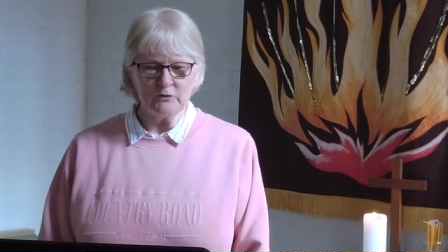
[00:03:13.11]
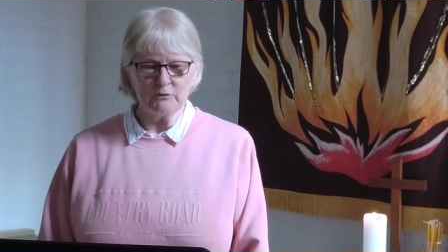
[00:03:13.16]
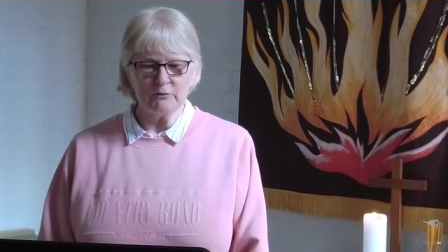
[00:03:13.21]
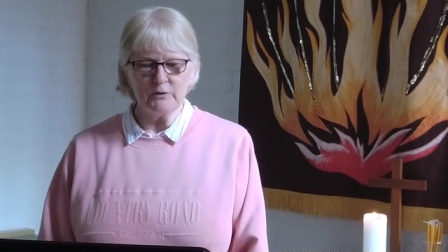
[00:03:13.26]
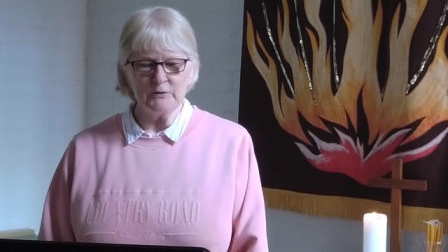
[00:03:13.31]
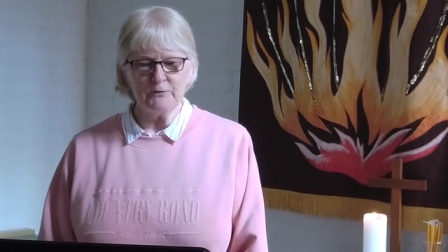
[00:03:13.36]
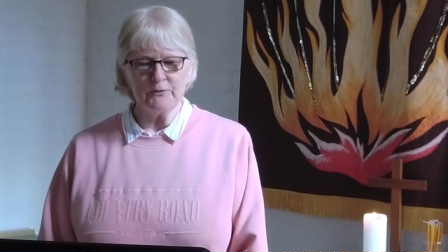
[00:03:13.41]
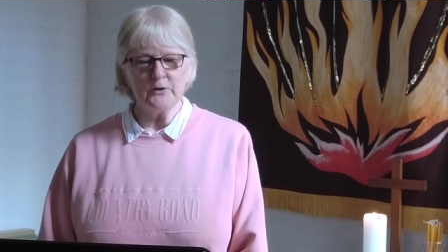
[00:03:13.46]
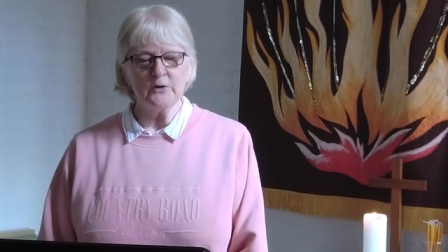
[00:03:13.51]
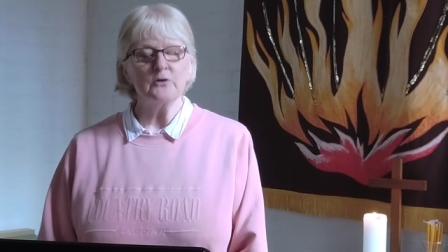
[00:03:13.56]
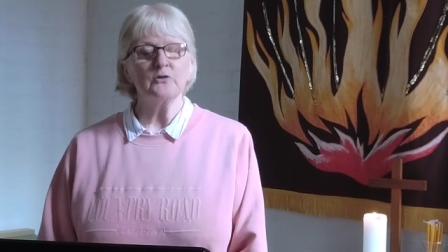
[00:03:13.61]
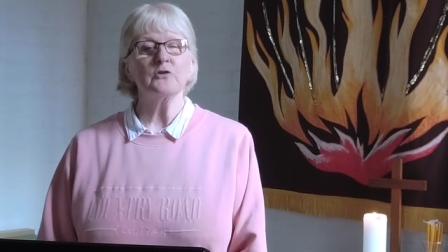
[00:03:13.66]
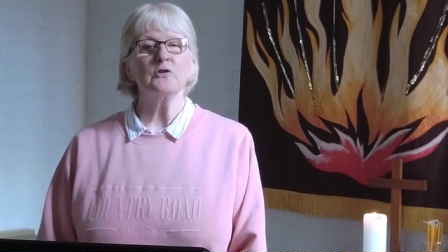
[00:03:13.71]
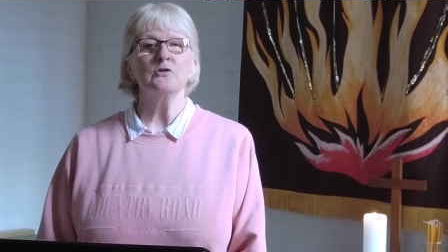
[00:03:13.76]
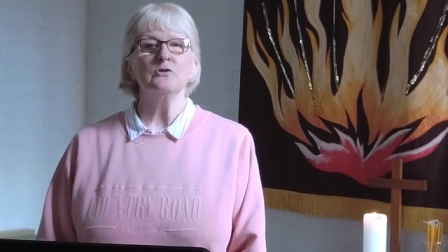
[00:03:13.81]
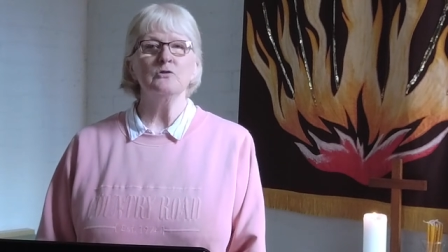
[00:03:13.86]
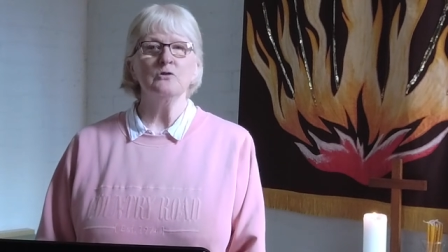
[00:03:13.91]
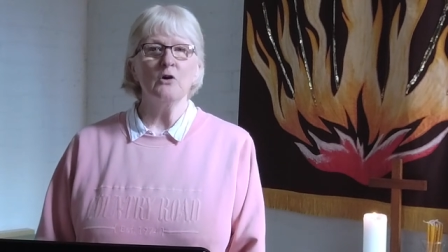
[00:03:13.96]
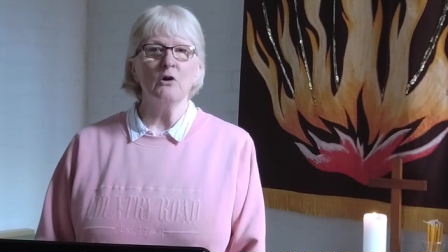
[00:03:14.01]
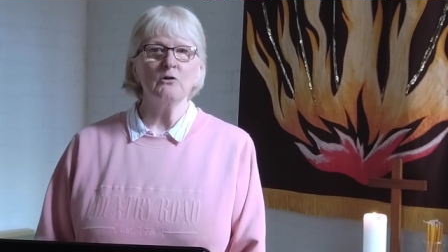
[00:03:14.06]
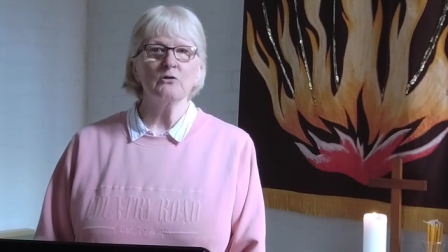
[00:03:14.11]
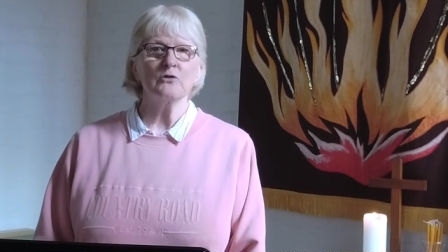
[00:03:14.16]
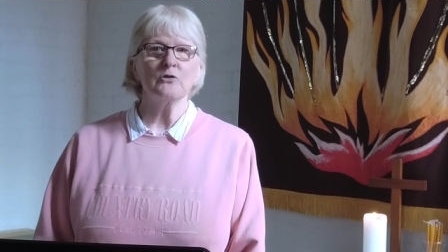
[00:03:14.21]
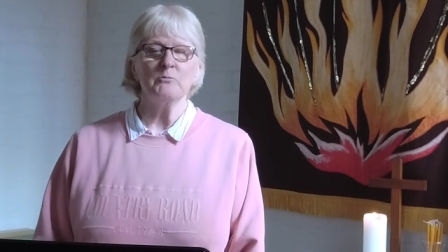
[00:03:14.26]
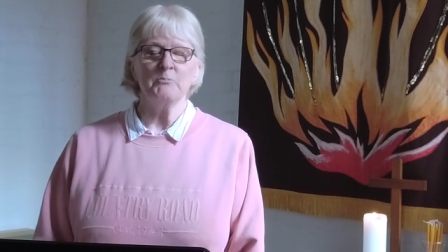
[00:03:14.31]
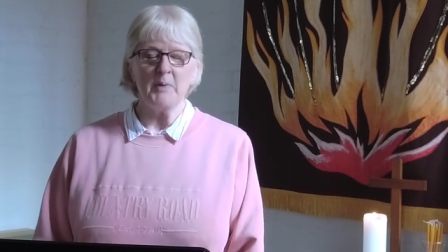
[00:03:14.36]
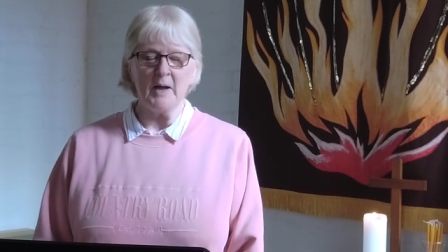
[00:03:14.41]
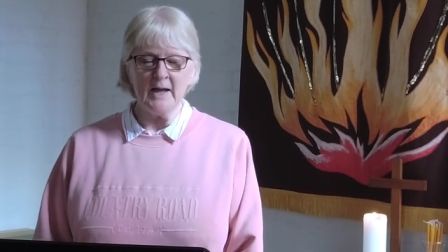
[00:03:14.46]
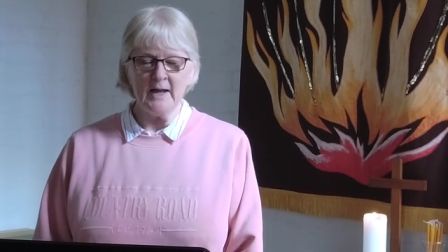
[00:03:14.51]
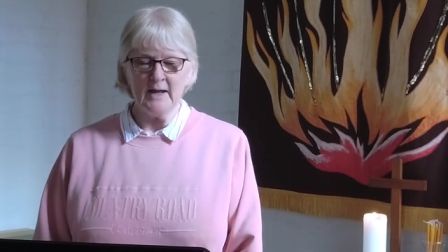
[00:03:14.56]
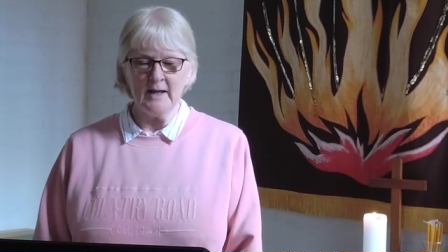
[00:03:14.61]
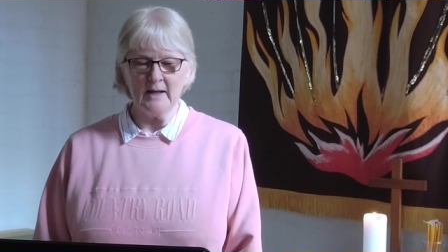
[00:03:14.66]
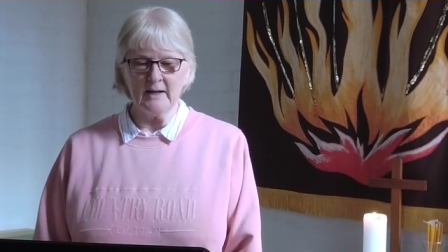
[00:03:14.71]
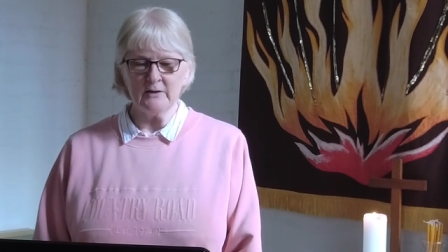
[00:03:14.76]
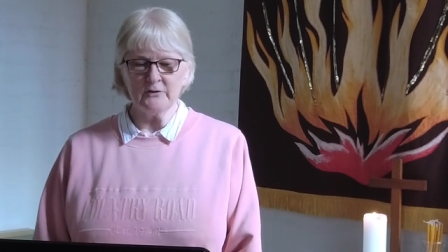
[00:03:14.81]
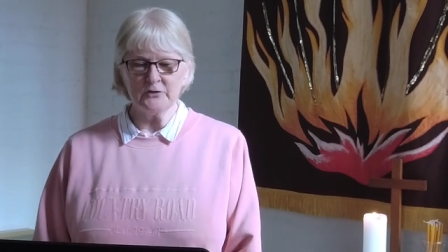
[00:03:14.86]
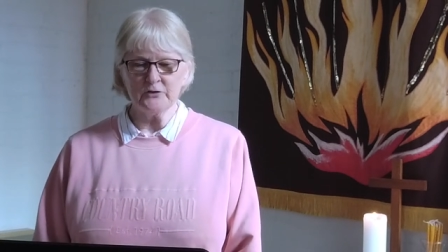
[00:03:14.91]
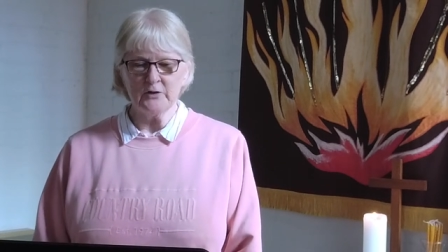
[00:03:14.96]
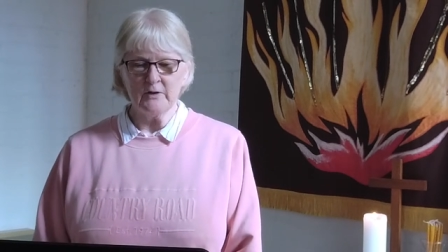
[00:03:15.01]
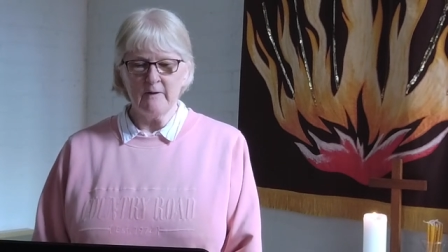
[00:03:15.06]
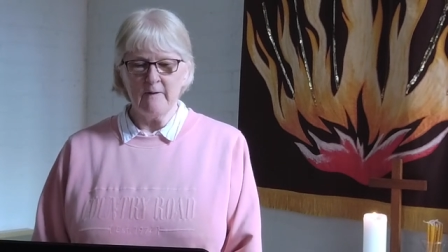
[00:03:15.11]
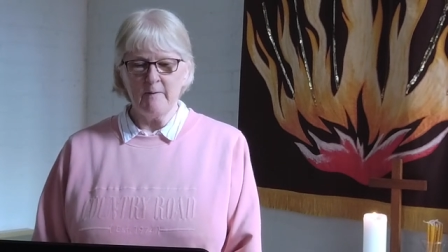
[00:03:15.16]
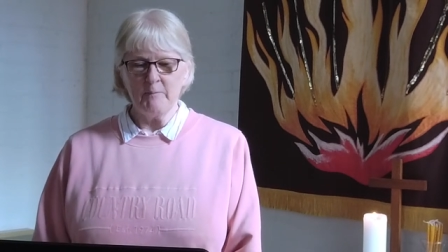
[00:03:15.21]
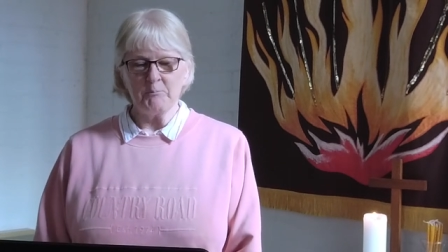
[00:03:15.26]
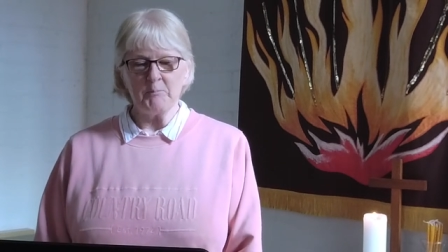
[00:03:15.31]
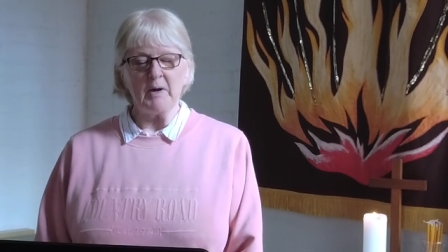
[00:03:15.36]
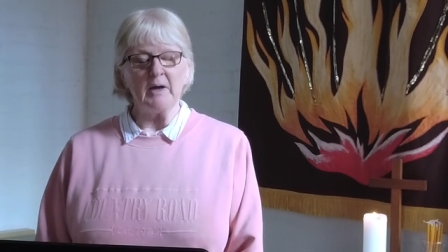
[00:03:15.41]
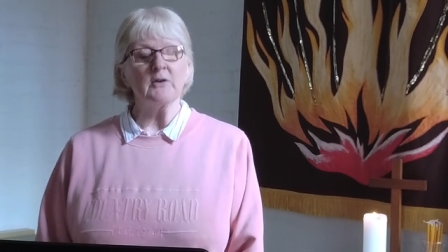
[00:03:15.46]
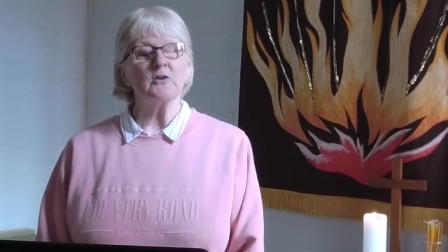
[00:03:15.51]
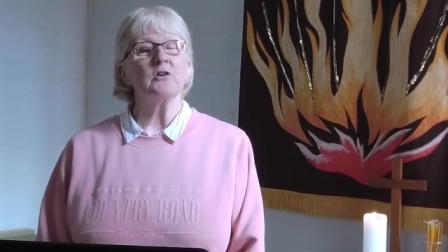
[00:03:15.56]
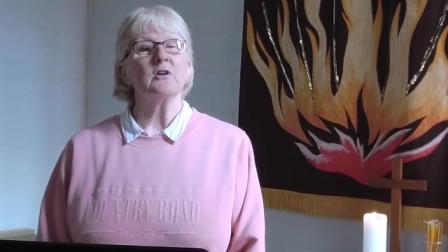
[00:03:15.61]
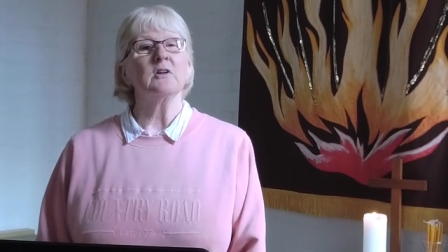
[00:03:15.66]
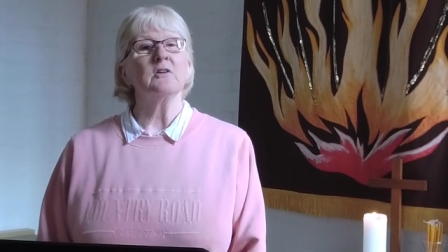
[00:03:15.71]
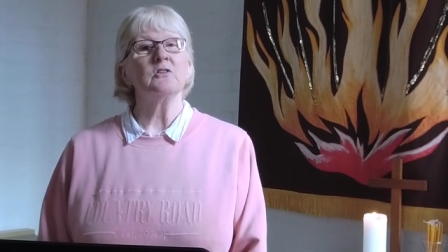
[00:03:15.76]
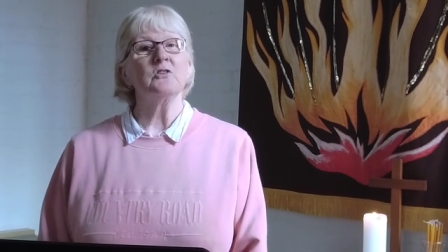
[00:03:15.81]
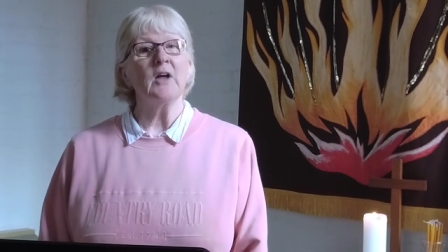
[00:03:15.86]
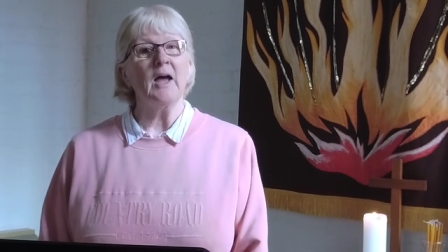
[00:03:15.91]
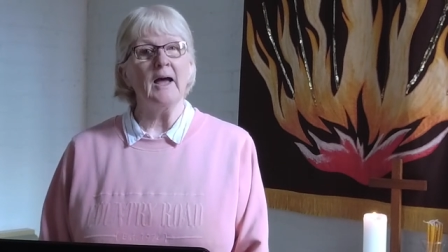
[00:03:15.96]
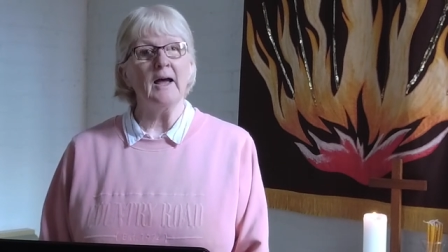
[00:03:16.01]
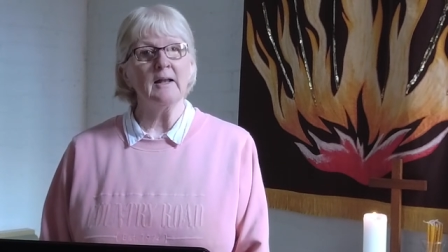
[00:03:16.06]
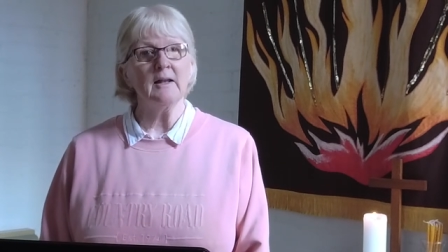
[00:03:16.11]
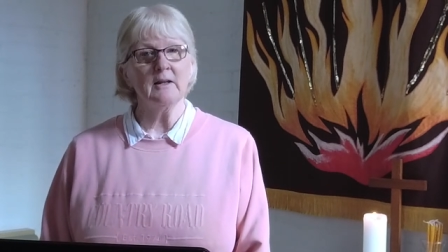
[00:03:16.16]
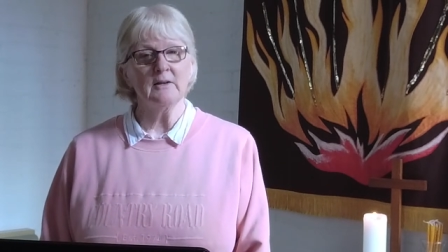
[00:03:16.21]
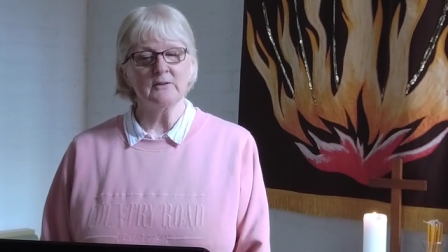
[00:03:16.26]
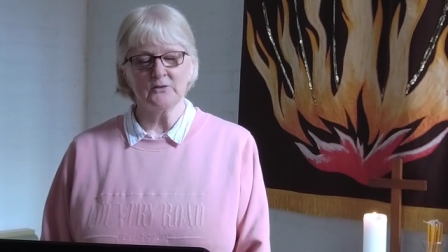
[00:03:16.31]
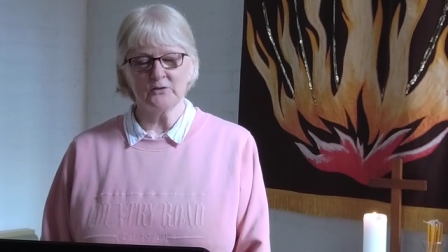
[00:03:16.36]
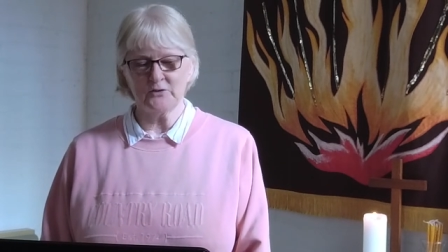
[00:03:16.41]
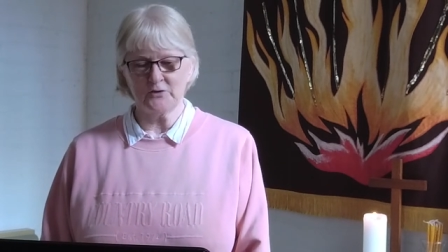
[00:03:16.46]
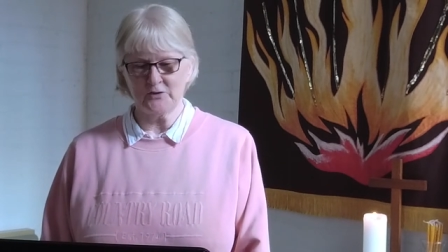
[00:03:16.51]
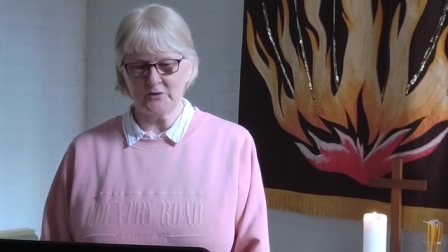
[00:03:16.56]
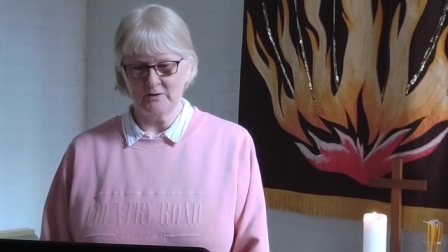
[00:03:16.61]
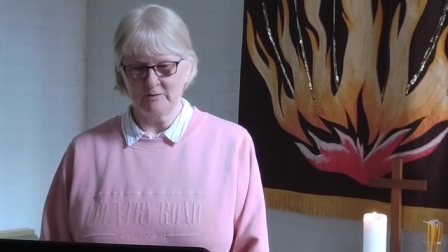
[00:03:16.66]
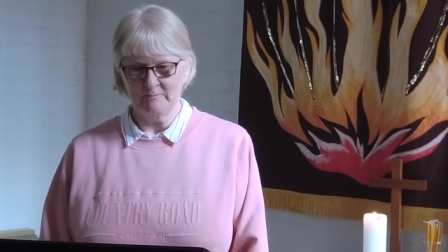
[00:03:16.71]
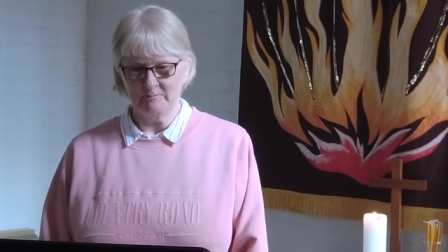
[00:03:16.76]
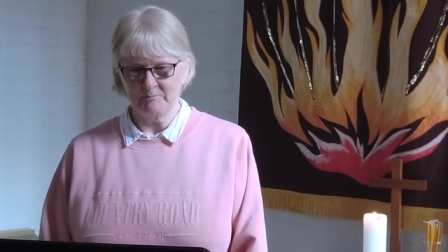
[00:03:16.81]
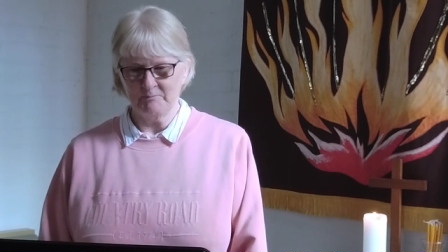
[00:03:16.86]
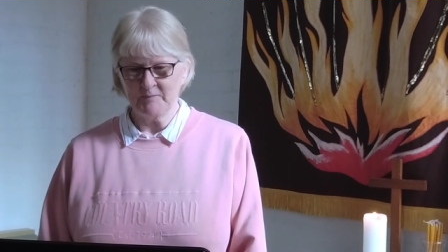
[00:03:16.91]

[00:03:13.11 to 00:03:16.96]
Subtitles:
refers not to bags, but talents.